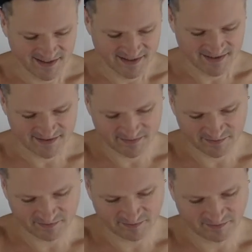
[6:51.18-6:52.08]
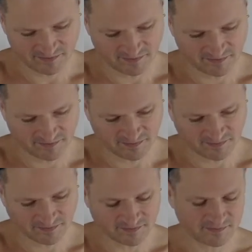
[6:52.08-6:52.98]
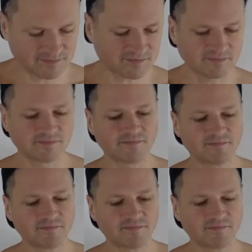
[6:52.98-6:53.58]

(silence)